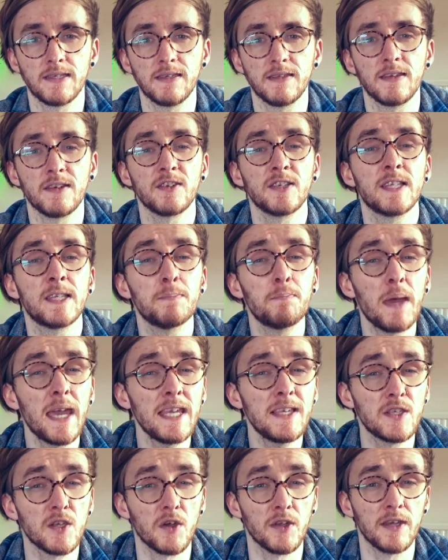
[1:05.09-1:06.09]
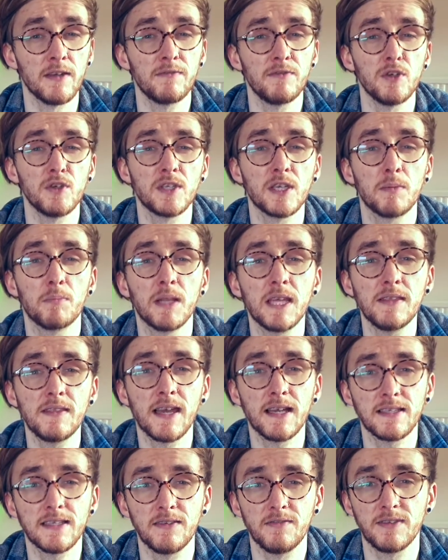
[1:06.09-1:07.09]
There is space on it for you to complete
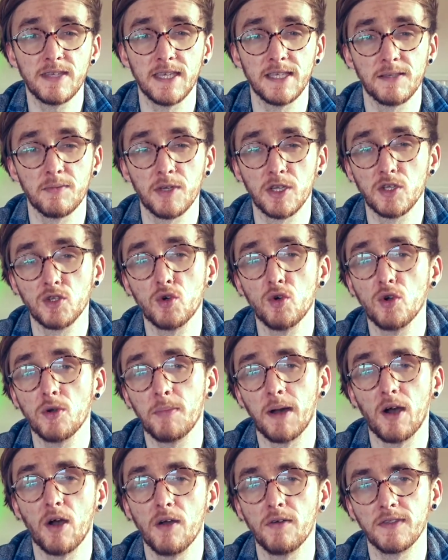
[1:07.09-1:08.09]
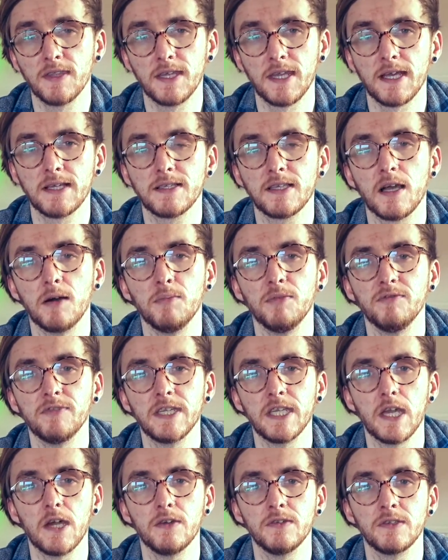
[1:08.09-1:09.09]
the activities I'm going to talk about over the next couple
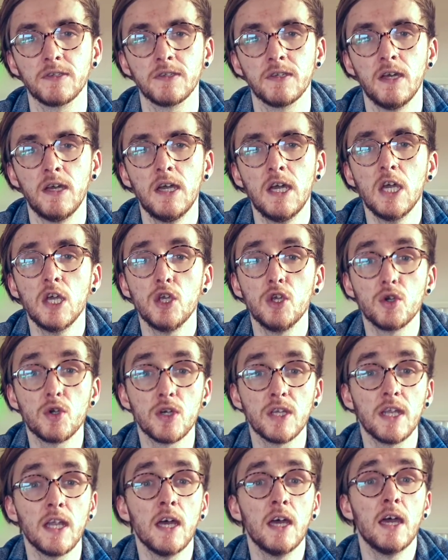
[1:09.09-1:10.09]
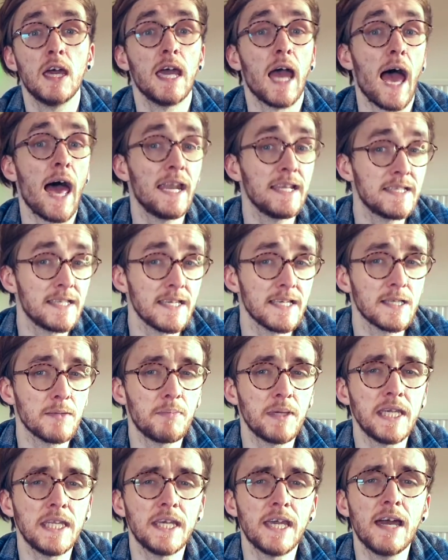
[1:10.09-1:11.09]
videos. You can edit it as a
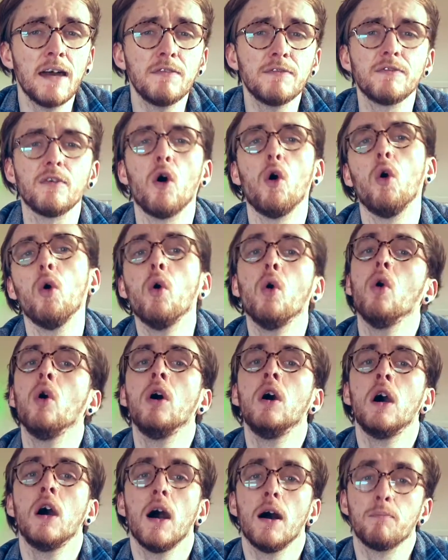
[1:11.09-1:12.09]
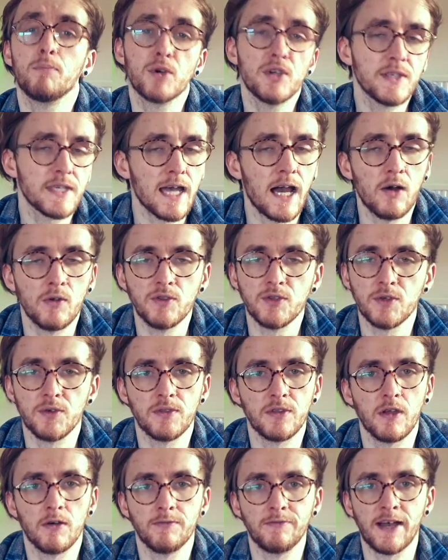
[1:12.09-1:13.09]
PDF or print it out and do
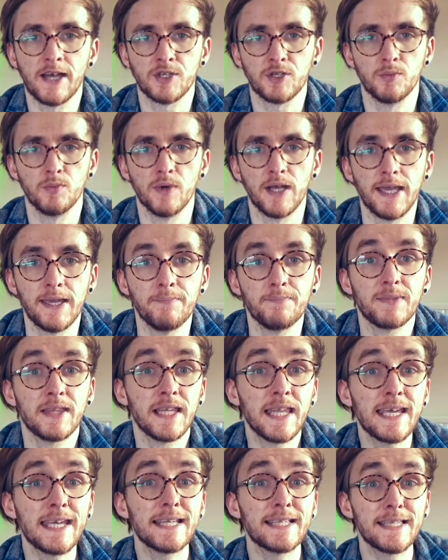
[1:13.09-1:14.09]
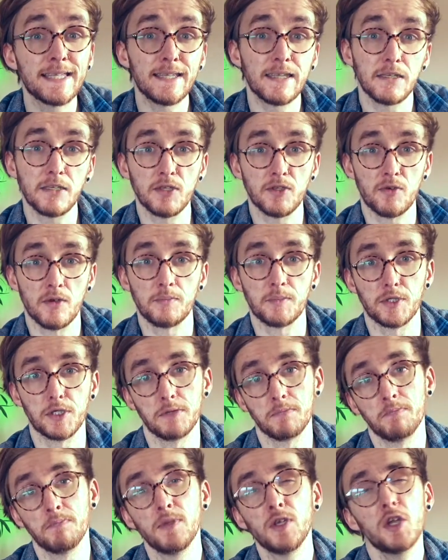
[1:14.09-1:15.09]
it the old-fashioned way. The link is in the
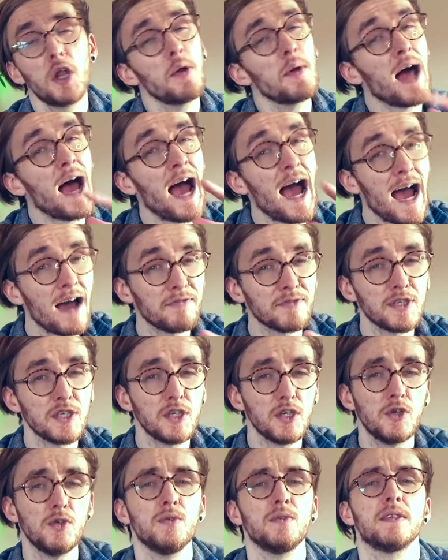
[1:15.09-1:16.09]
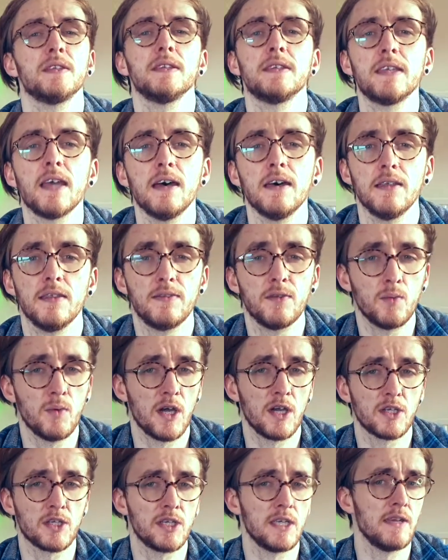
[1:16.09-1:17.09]
description. You don't have to use the
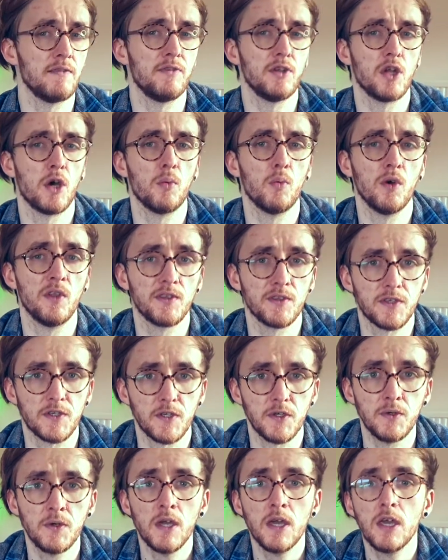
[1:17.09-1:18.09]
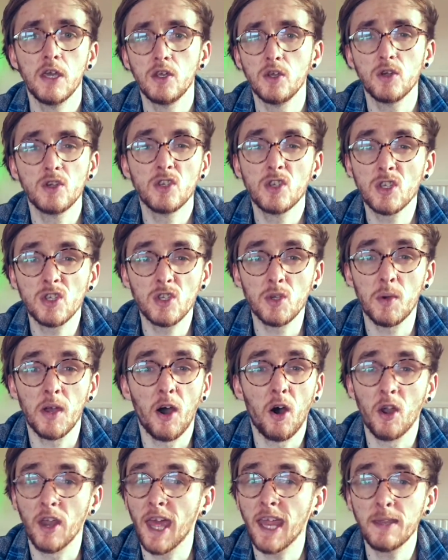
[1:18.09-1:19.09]
worksheet if you don't want to. You can just do it
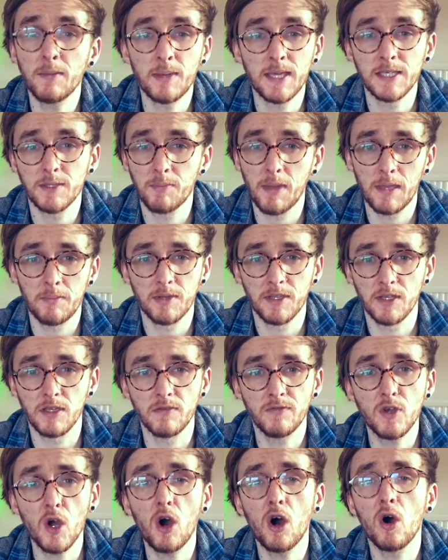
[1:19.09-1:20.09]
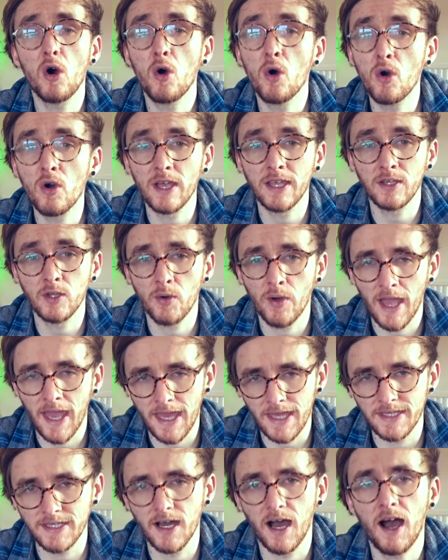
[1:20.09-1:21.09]
on any piece of paper that you've got or in your
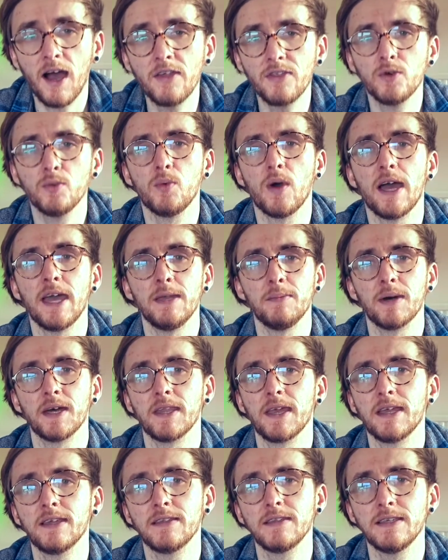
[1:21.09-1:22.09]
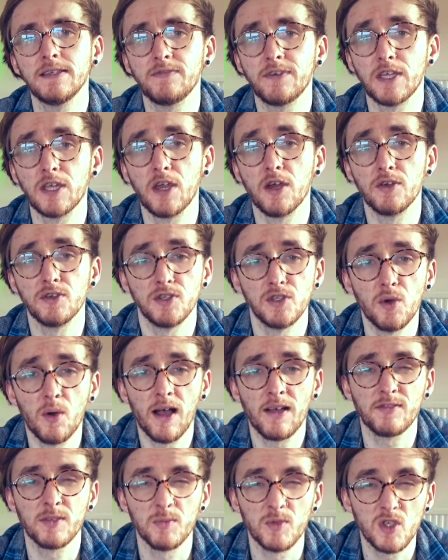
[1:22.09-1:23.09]
head. Either way, by the end of these videos, you'll
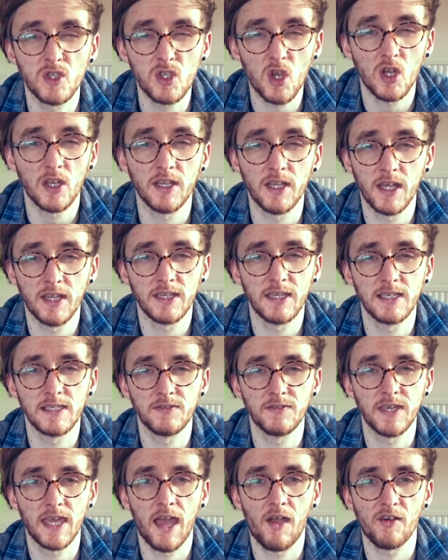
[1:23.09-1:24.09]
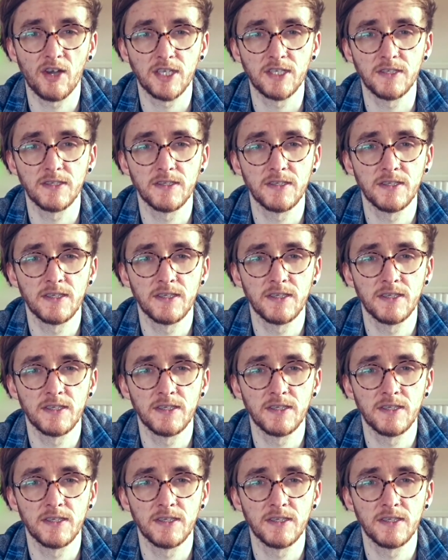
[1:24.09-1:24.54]
have some solid ideas for characters.